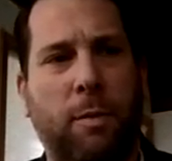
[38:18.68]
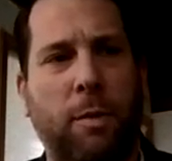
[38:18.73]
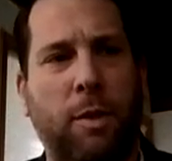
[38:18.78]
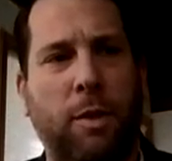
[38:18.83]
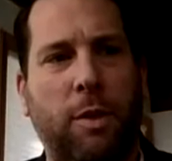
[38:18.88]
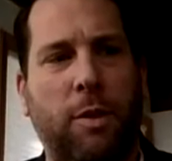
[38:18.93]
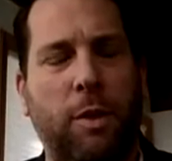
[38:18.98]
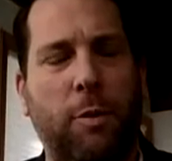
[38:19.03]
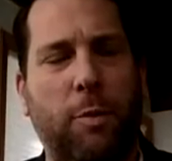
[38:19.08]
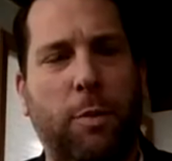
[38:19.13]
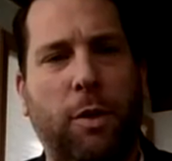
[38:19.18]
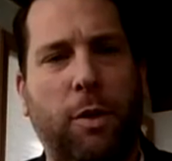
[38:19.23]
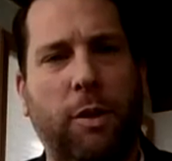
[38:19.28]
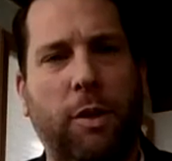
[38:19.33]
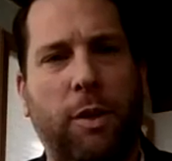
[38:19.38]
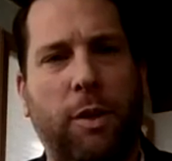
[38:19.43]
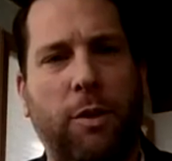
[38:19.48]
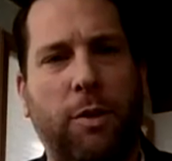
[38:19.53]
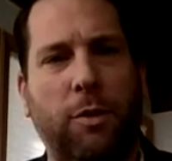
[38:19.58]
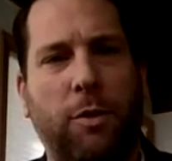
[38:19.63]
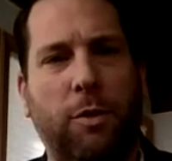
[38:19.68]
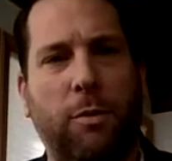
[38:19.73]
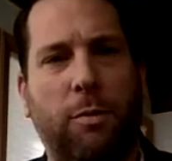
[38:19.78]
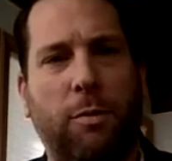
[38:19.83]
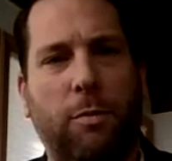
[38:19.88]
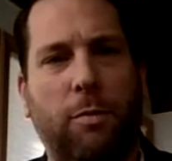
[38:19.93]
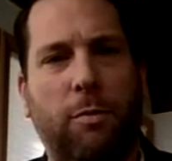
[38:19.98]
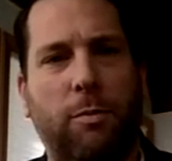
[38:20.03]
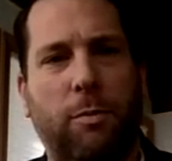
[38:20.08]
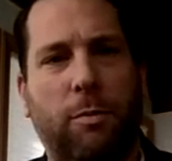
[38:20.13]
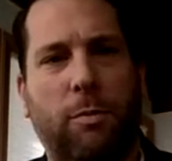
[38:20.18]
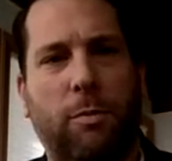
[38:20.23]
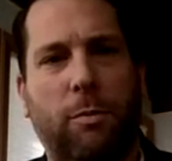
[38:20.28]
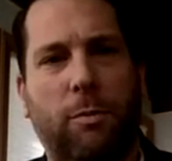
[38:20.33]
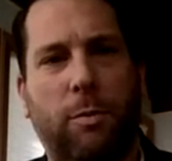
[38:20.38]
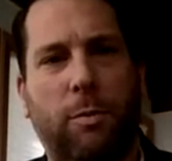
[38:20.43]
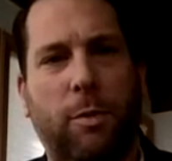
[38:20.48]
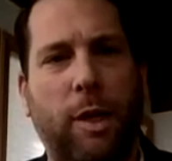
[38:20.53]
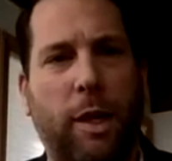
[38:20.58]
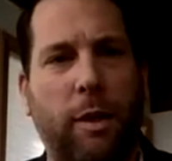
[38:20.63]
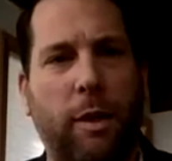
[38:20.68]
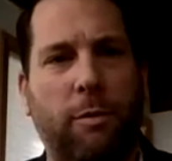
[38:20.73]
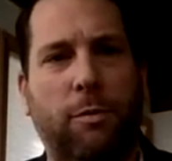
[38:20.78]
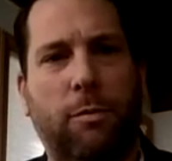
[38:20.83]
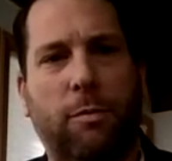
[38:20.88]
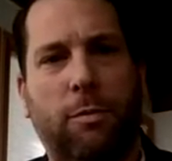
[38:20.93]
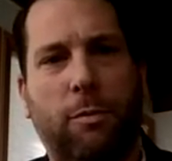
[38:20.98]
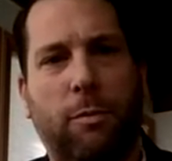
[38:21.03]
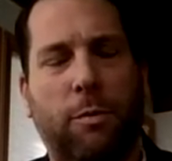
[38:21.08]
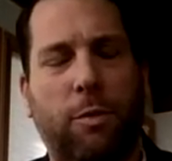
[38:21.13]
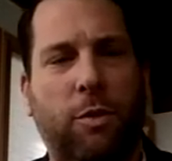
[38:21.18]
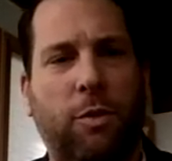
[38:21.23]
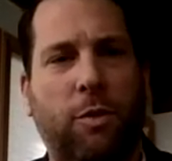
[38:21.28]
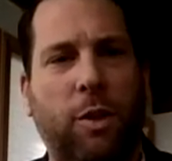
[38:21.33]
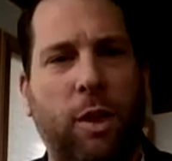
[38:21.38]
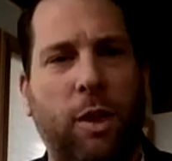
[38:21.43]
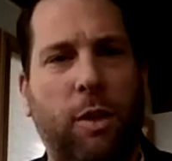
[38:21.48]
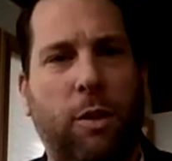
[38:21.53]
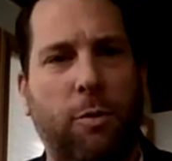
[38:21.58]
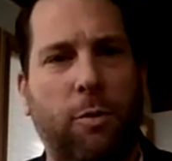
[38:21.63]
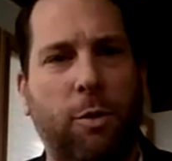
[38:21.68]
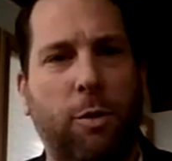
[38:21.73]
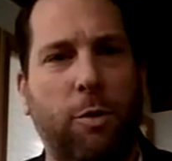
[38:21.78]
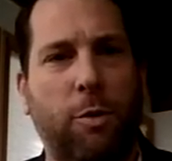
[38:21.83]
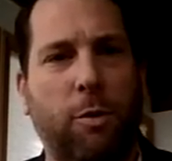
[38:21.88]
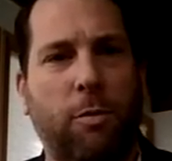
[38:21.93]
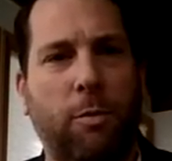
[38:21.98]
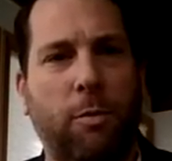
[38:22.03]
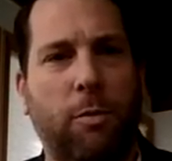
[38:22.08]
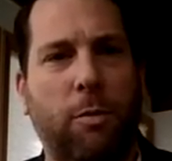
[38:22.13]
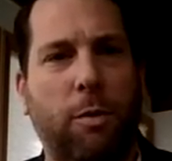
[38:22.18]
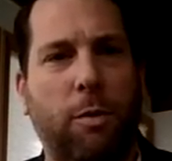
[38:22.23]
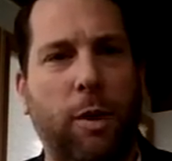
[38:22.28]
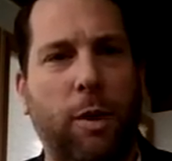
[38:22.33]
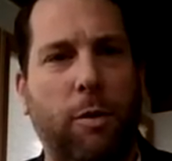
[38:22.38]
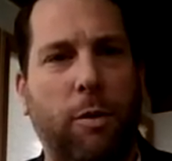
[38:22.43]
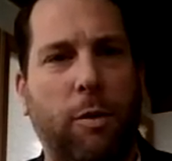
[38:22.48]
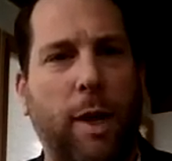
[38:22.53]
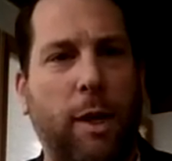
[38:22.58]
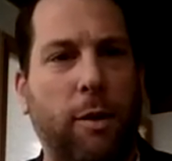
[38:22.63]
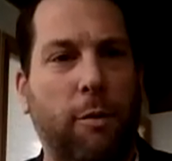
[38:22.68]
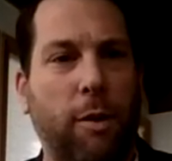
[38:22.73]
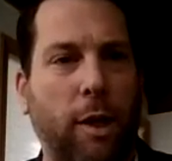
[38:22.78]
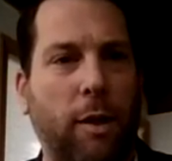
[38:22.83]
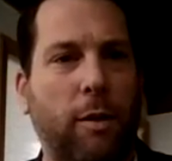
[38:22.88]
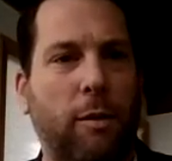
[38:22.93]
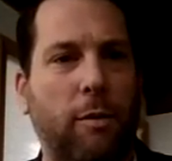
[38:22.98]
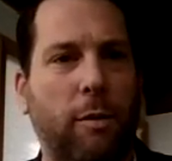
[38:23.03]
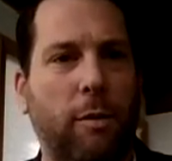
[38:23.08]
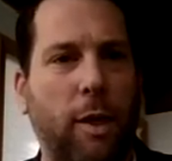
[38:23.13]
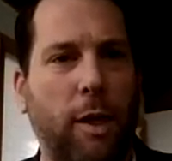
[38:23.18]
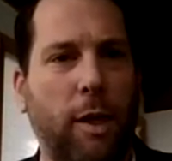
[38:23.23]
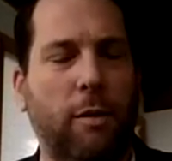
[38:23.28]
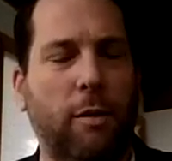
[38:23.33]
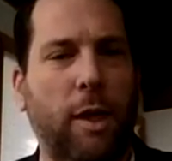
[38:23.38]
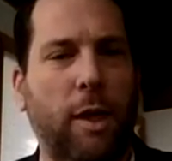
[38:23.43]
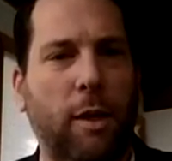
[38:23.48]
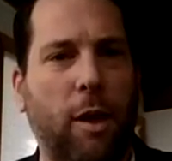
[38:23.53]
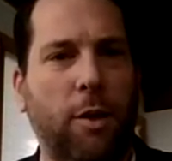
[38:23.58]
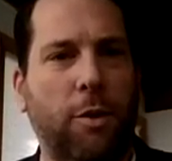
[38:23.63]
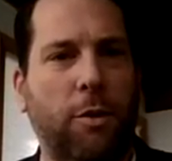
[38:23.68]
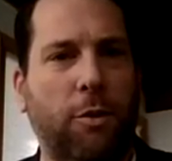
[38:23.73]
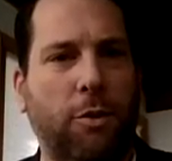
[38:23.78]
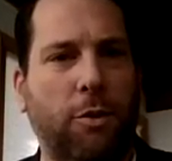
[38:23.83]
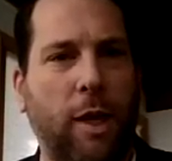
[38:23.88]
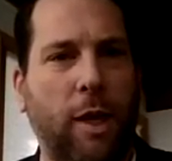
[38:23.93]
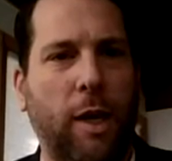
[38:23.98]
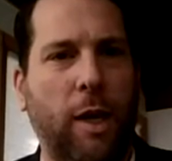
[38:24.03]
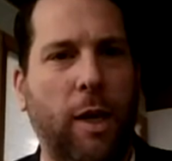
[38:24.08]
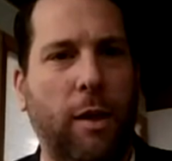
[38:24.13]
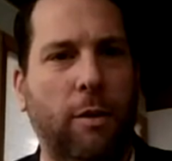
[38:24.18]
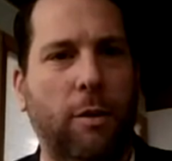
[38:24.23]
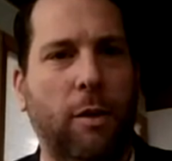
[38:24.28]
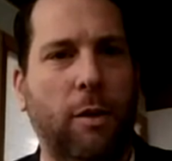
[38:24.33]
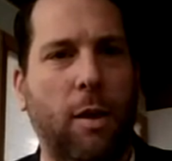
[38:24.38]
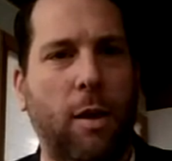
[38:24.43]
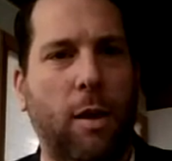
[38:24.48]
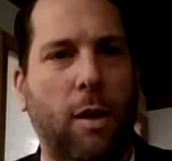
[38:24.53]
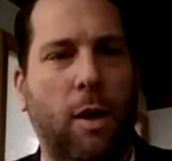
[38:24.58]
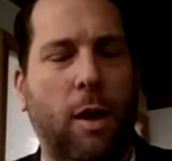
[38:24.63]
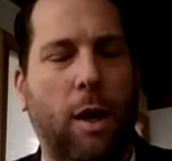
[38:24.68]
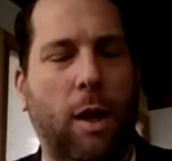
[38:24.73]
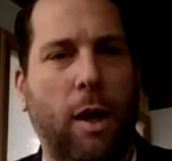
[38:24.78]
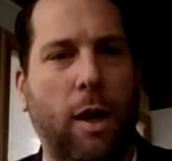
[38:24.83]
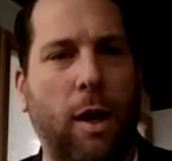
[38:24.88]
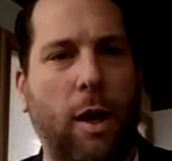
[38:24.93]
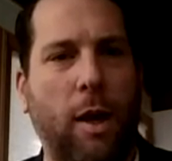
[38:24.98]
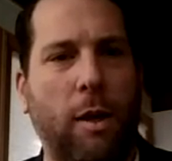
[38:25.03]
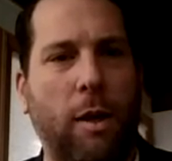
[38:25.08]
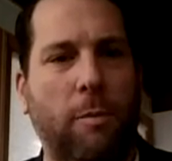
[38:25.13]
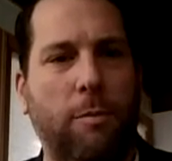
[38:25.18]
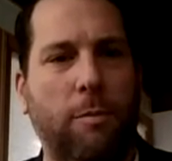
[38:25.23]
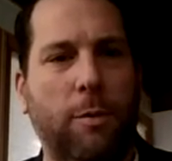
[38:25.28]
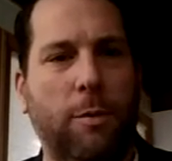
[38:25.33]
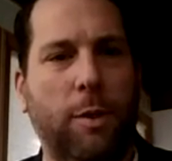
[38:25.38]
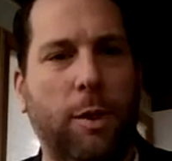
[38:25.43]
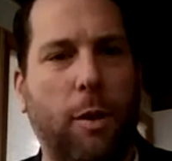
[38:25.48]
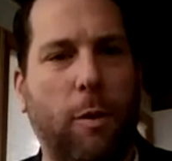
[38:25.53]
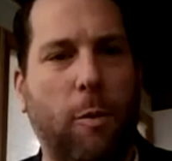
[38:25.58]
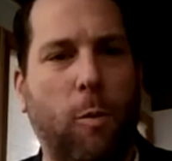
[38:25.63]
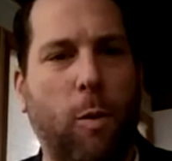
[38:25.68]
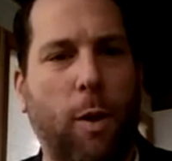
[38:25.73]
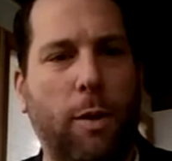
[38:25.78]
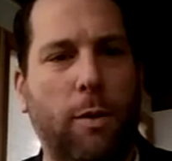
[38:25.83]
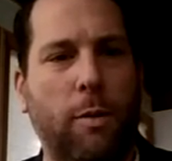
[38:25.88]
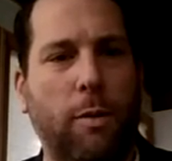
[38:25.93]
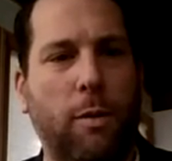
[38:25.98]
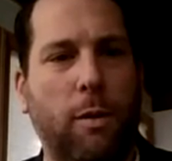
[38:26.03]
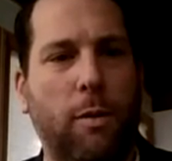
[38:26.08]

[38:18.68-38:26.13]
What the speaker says: the ability to kind of see through the rhetoric and understand, what,